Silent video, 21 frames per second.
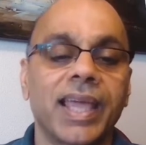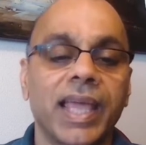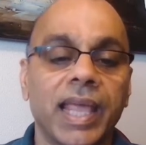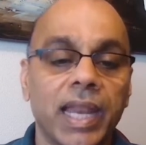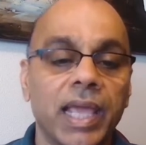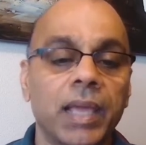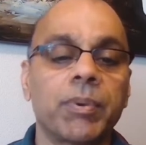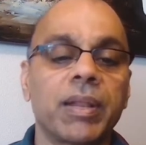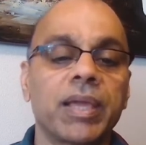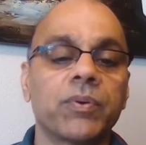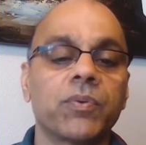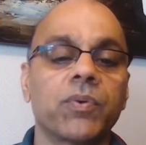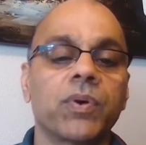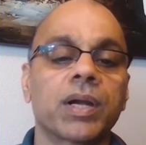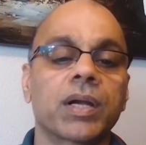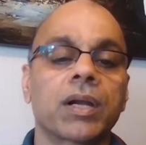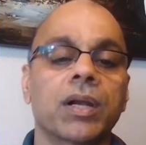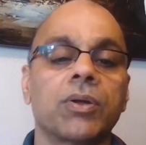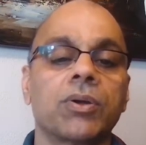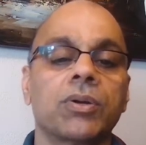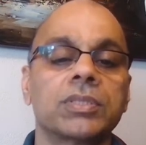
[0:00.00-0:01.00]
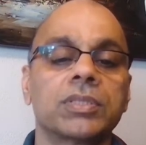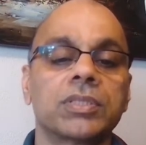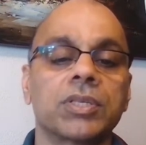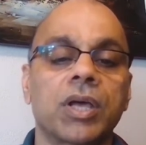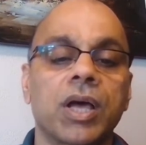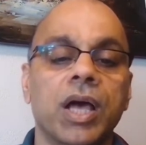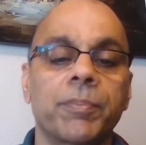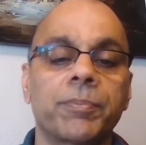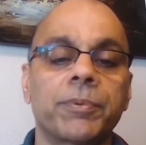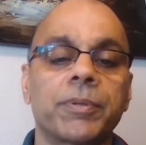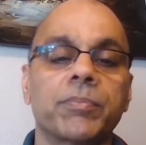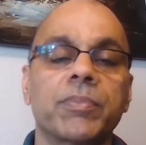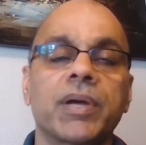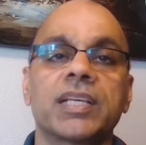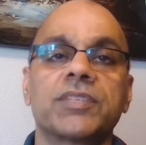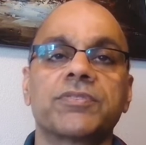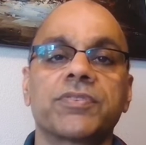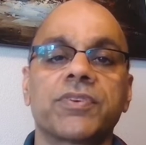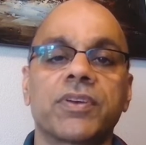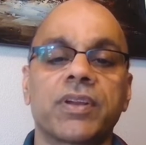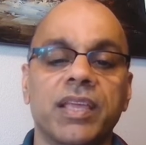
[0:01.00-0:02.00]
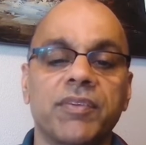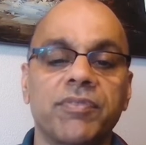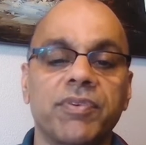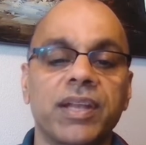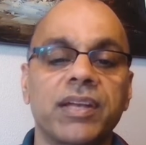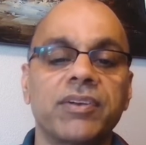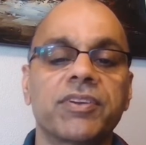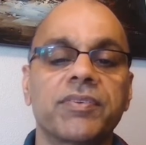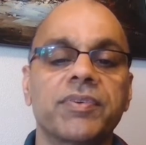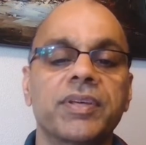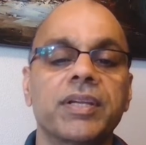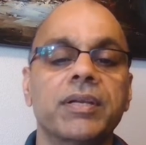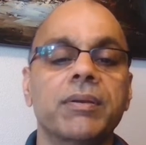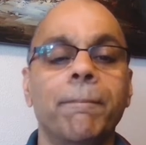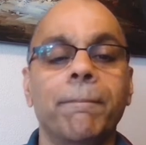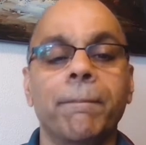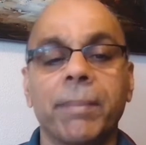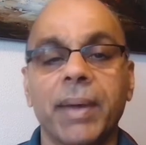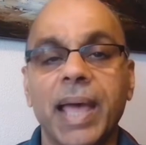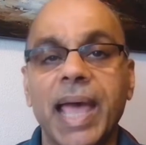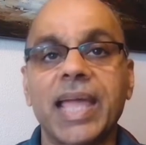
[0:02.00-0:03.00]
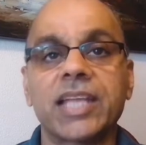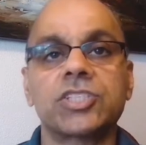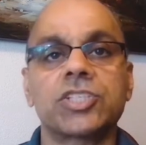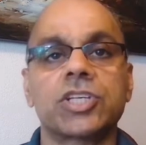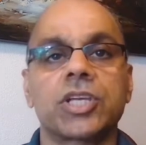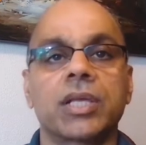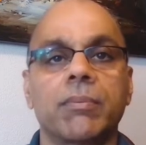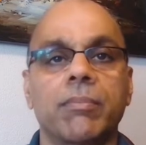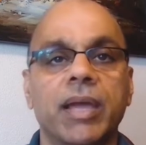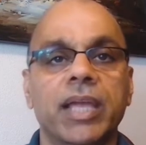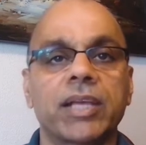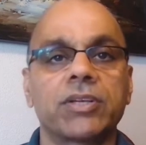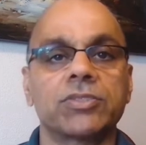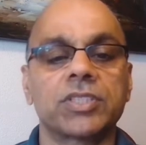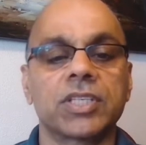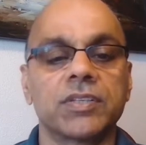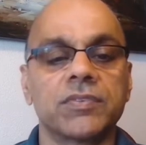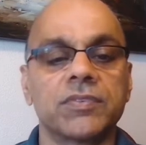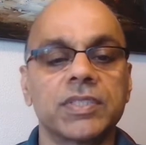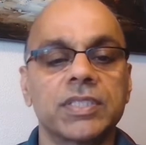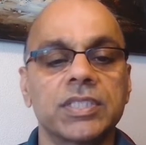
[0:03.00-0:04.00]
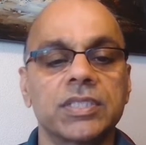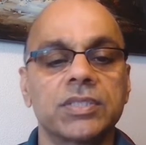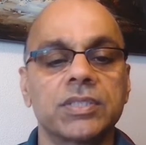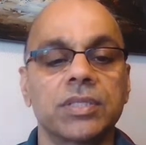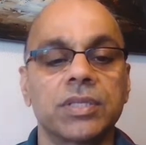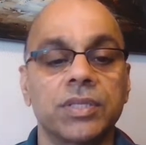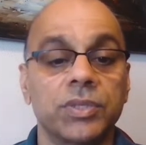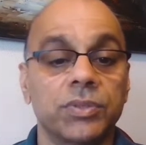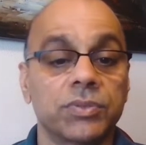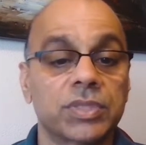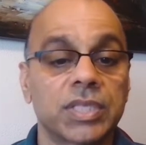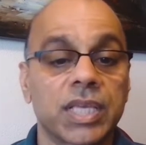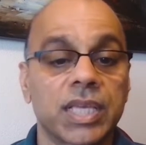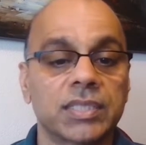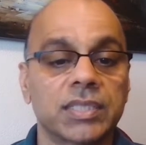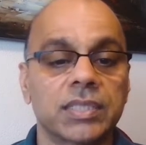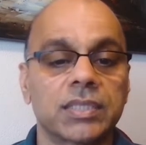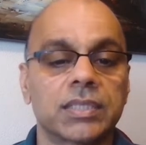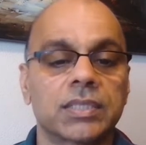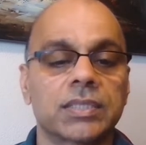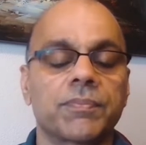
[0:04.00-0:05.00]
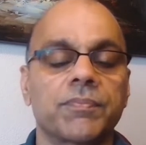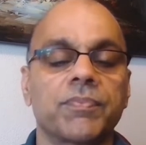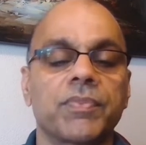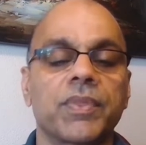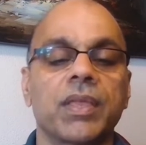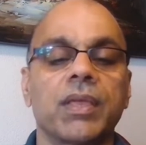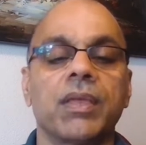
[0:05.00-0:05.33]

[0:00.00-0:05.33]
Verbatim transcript: enabling workloads optimized for event-driven, batch, and microservice use cases.